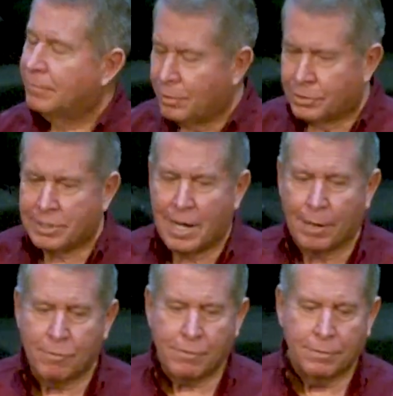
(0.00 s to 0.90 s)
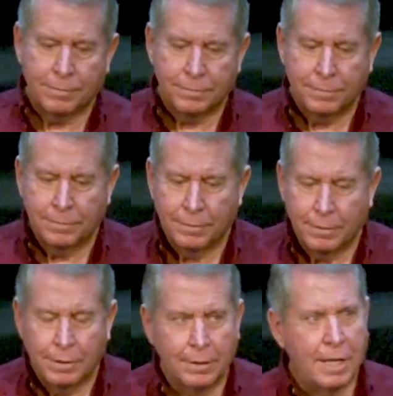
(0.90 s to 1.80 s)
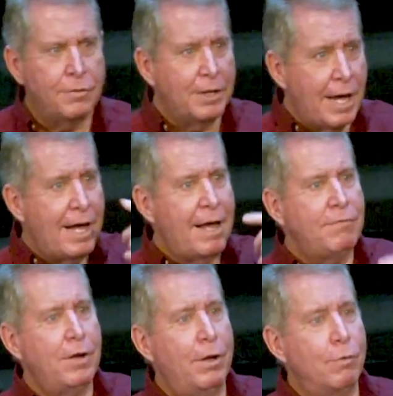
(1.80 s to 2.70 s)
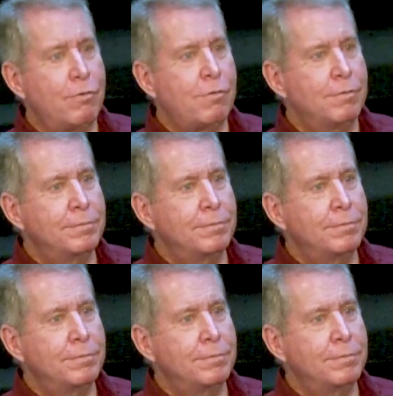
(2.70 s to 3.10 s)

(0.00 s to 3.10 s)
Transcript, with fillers: There are times. Keith and I have a nose.